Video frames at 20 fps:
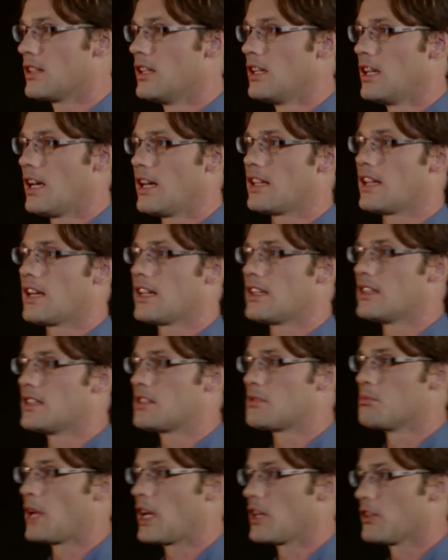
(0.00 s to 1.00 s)
and that is
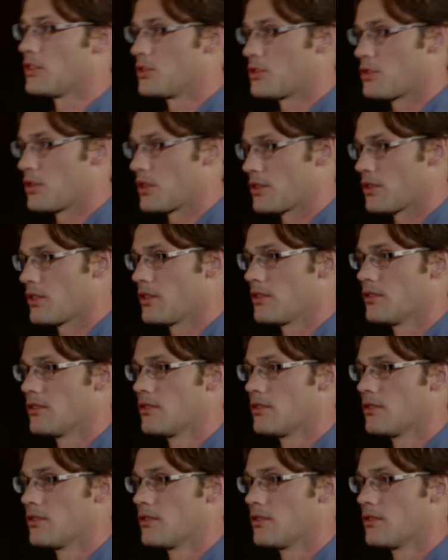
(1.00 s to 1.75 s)
malnutrition.